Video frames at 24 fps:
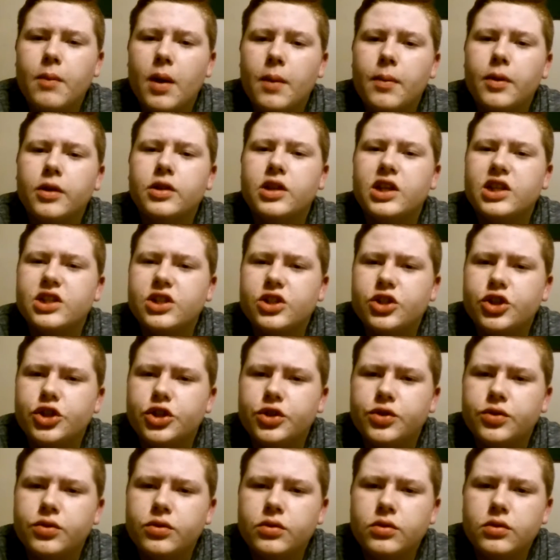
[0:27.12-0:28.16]
My birthday's in
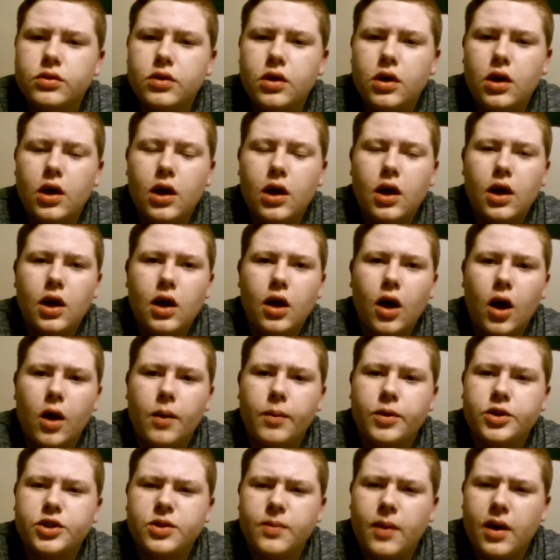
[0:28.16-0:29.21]
June,
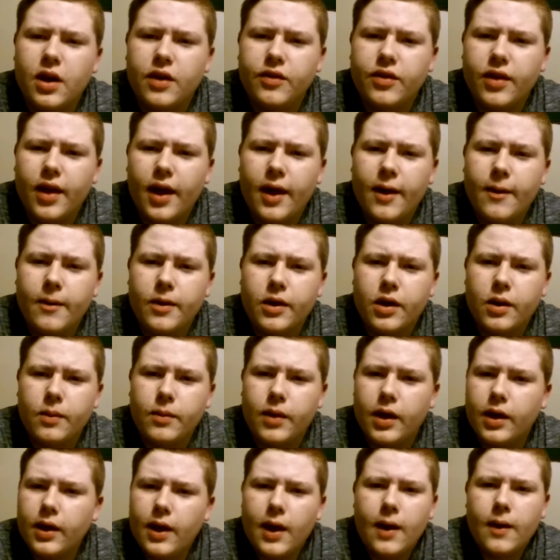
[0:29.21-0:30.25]
got a bunch of money for that, and
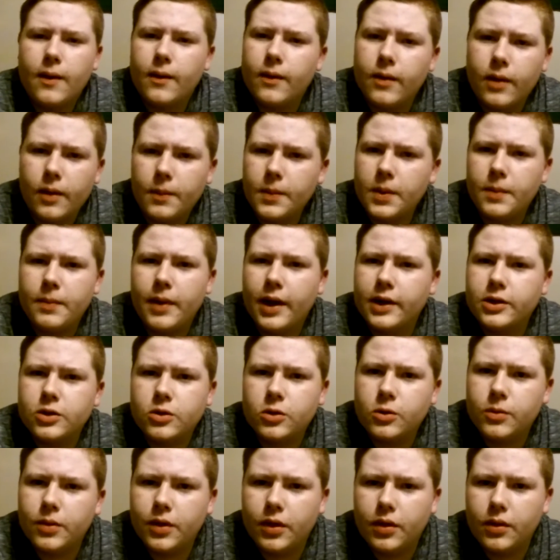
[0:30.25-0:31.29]
I'm like, hey, I'm gonna buy a
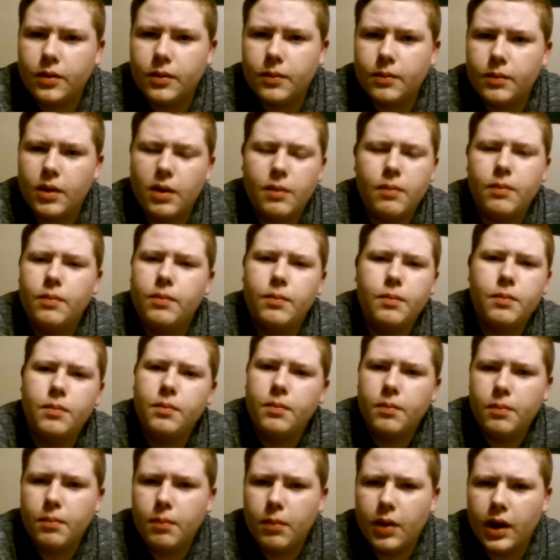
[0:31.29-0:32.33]
snowmobile. My
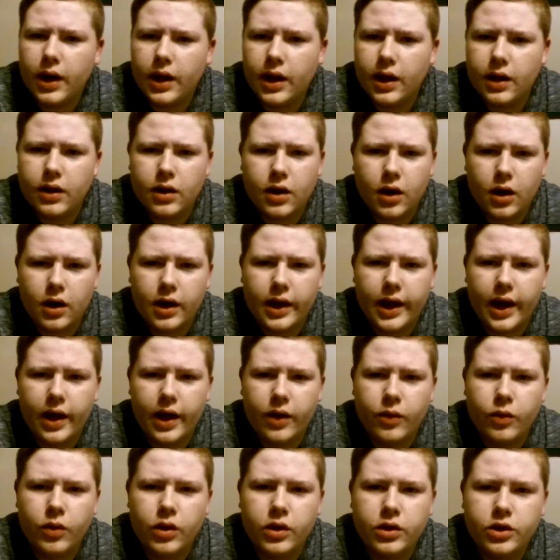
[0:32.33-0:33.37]
buddy already
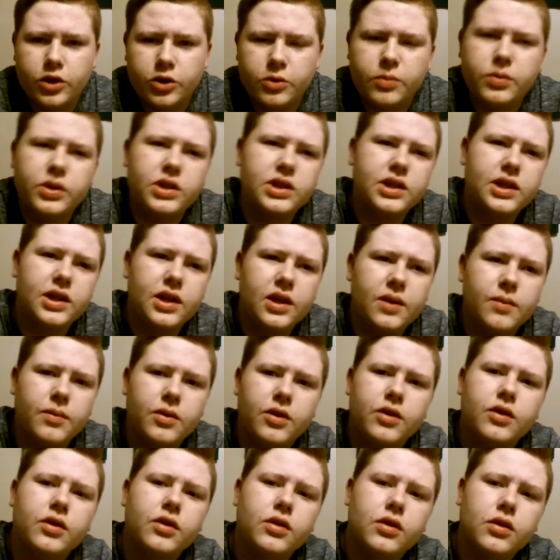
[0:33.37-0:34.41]
had one, you'll be seeing him
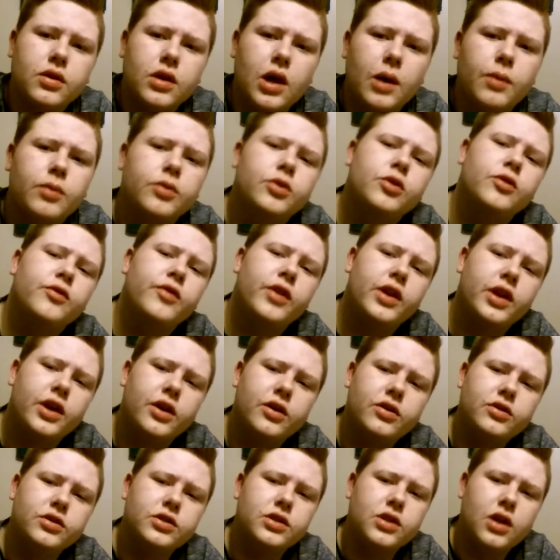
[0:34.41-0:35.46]
in a couple new
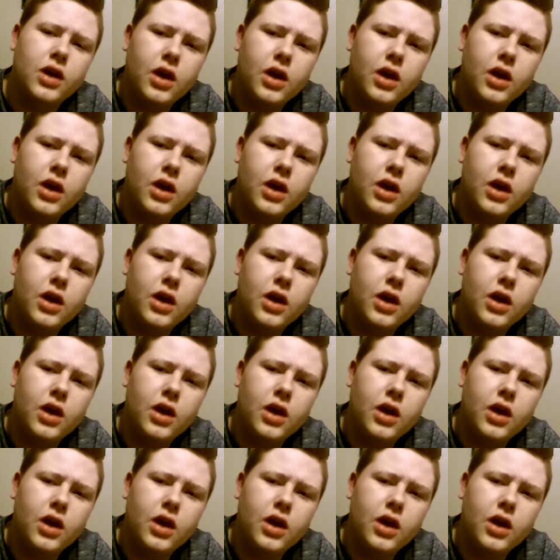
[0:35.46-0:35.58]
videos.